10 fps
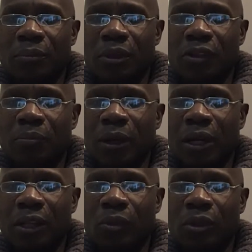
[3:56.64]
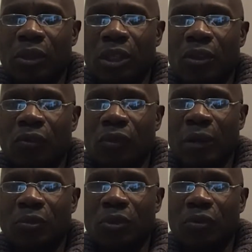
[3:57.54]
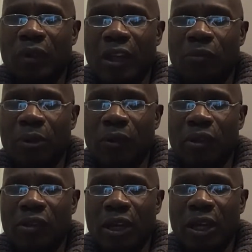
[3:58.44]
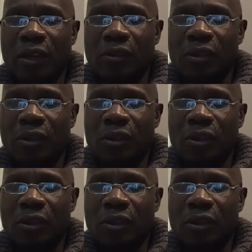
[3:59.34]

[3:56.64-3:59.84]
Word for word: but his body will erupt with a raspberry tide